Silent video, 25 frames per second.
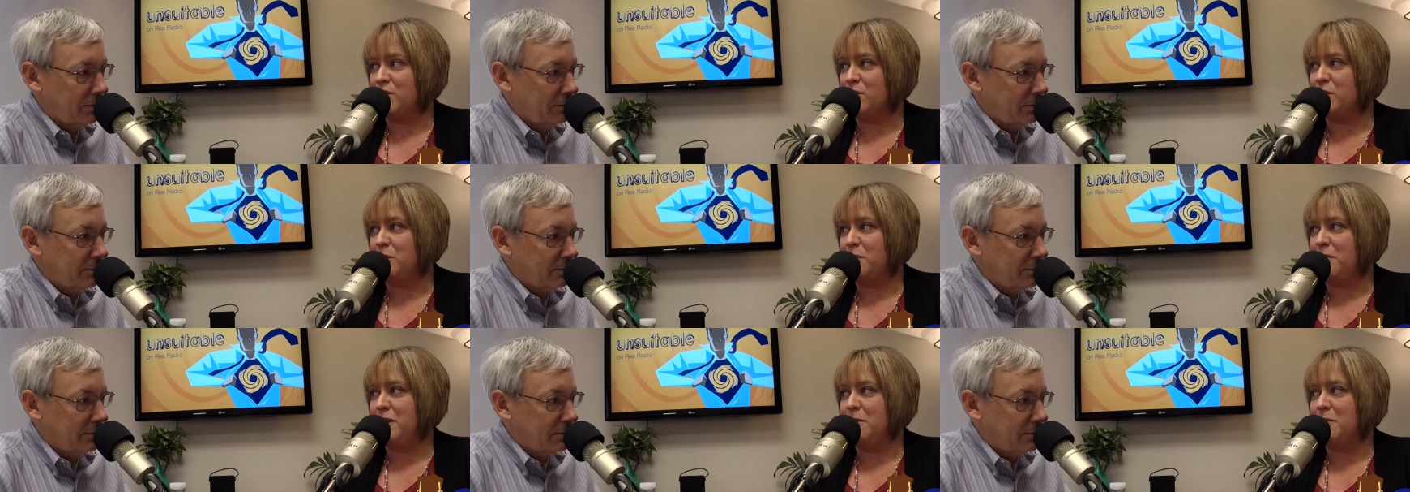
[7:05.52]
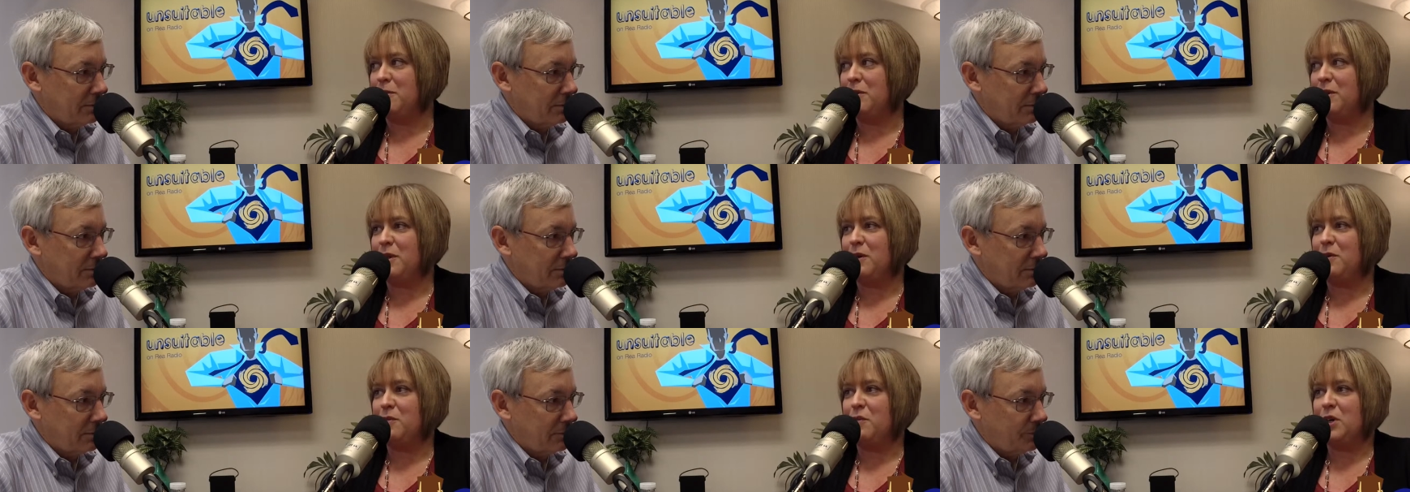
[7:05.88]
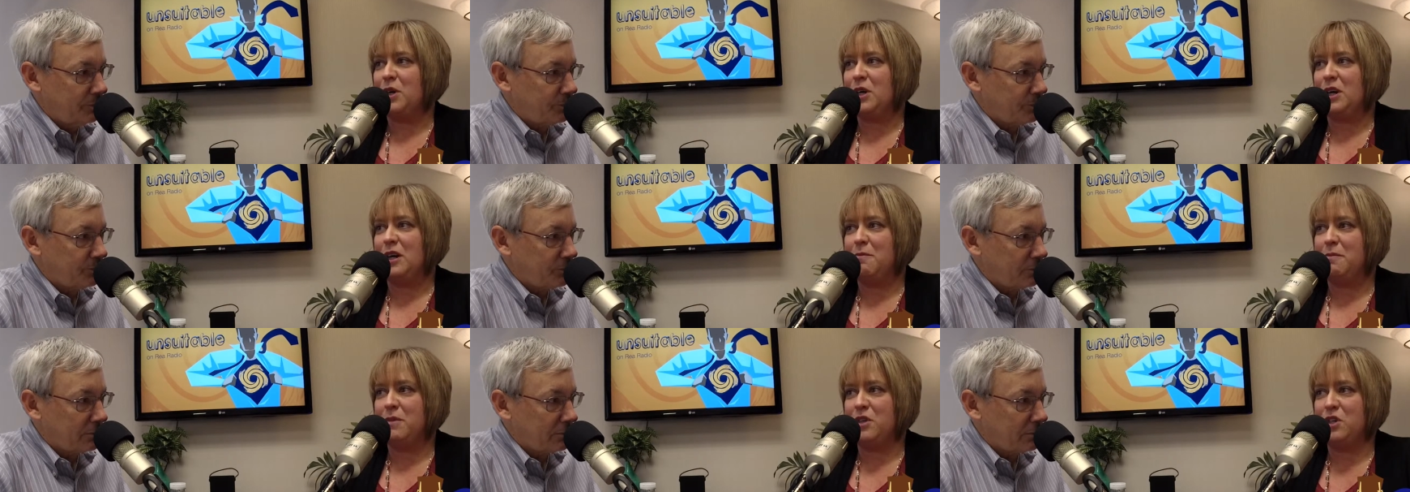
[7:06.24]
Speaker 1: or people that
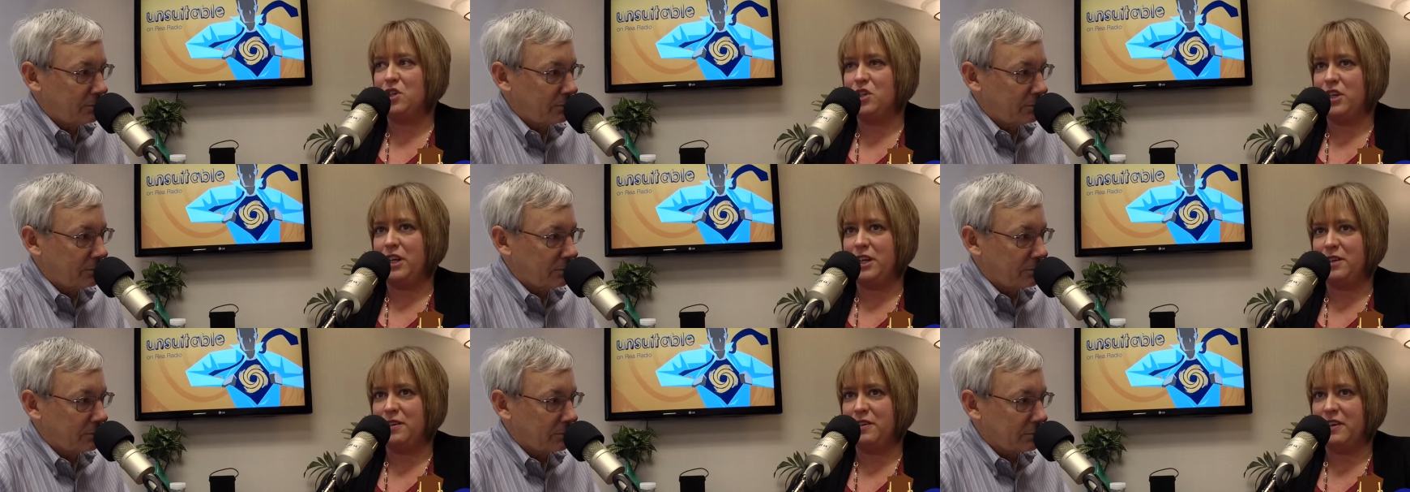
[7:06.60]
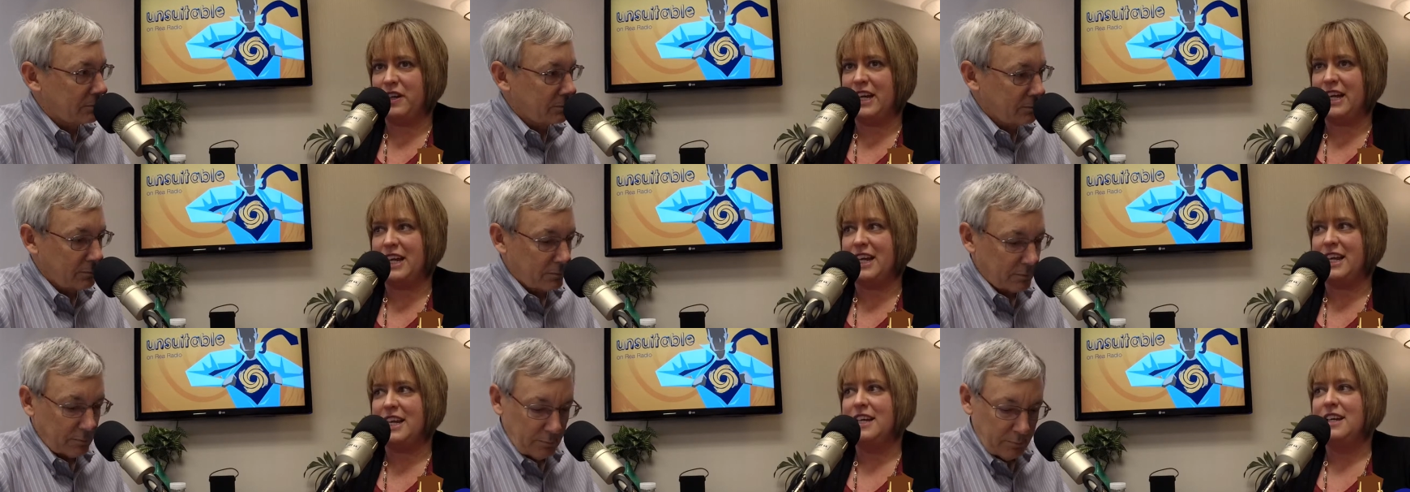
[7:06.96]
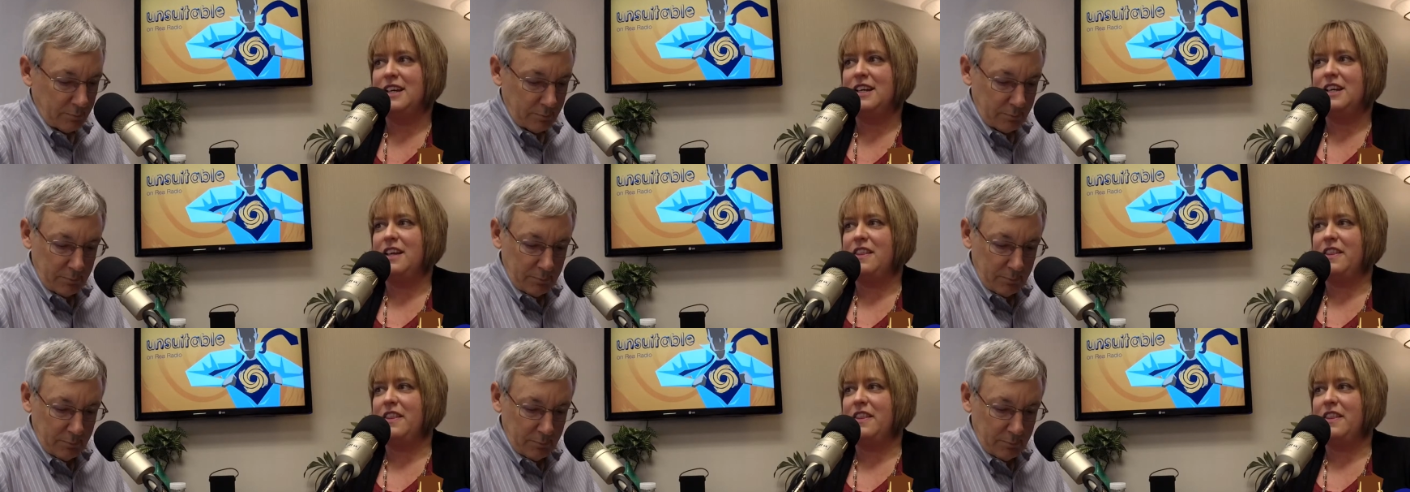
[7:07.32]
work on machinery.